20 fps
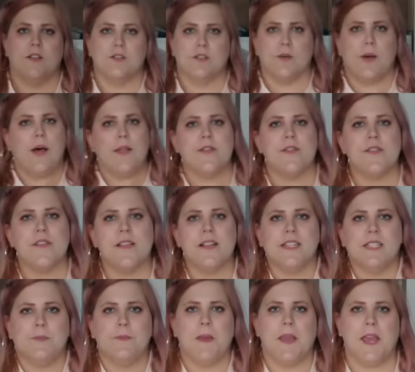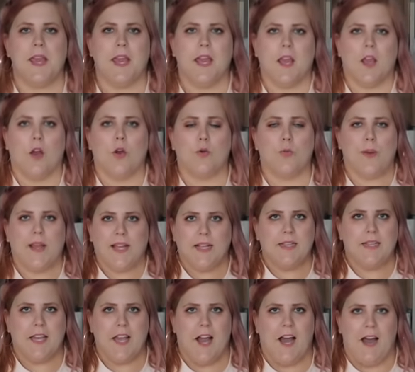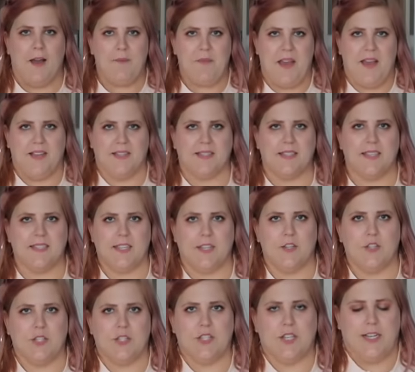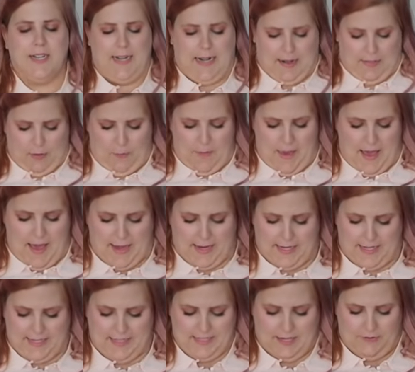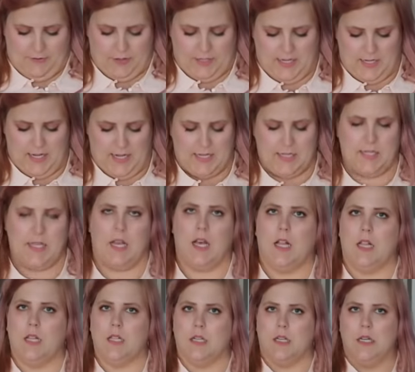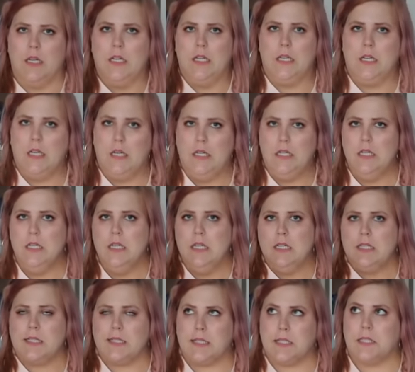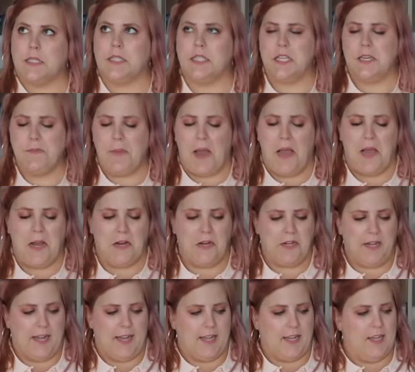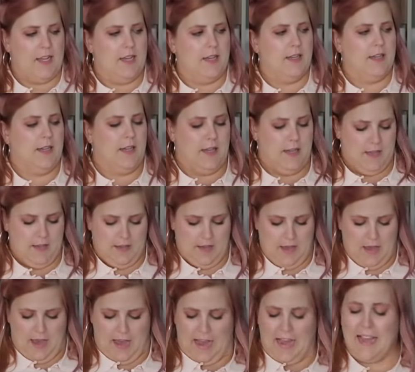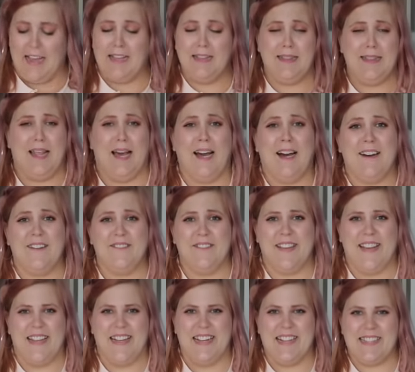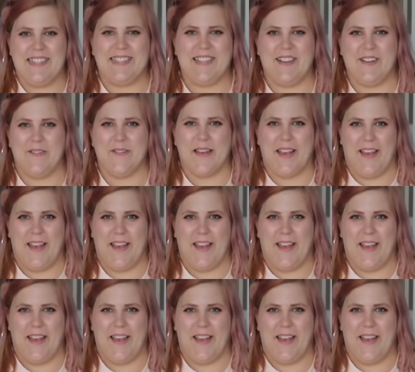So other than this being a wrinkly hot mess, because I just took it out of the bag and it definitely needs like a little steam ironing, I love it, it's so